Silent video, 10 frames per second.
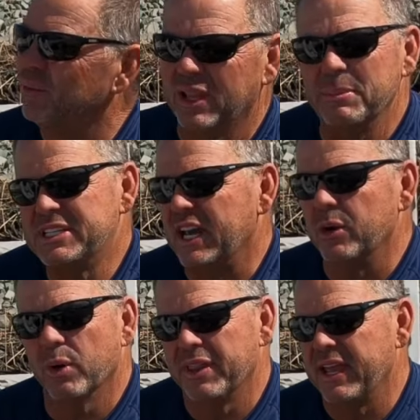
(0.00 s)
Well, let me tell
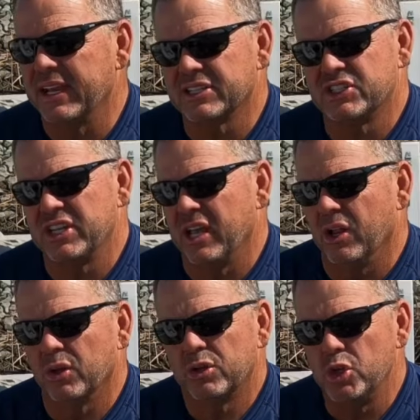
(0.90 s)
you where they
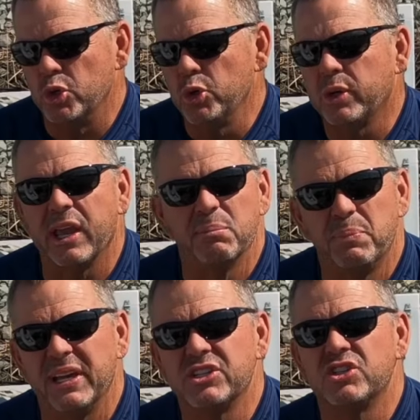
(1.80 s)
excel. You can
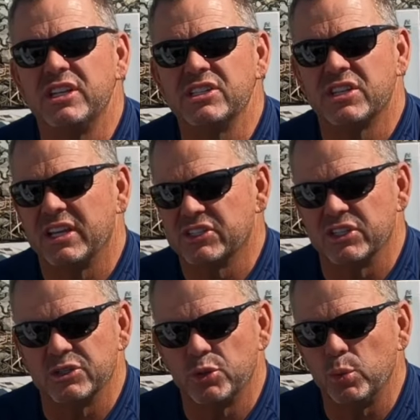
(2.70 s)
pitch these things
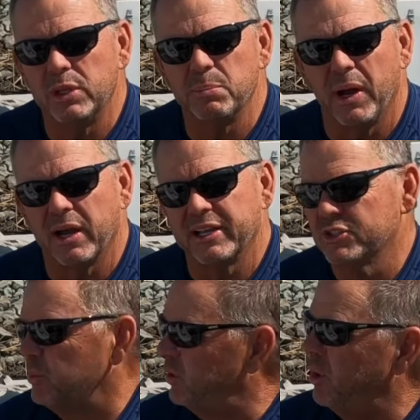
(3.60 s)
into toolie
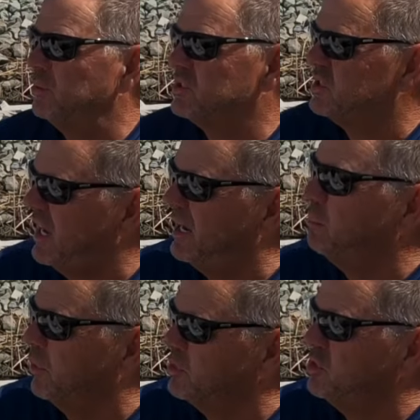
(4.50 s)
pockets where no sane
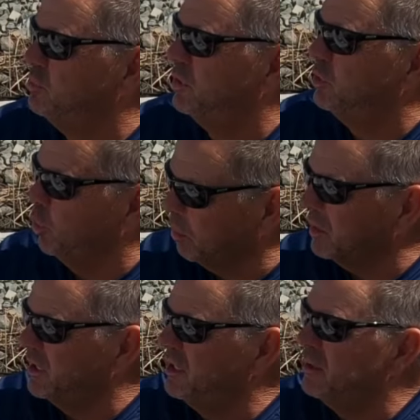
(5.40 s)
person would
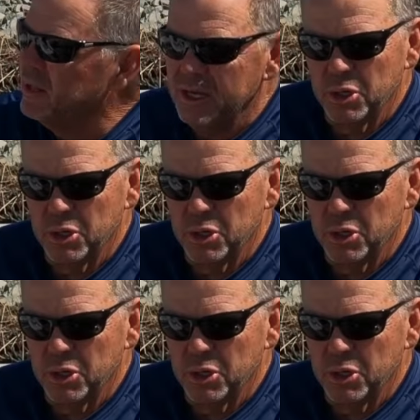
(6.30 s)
normally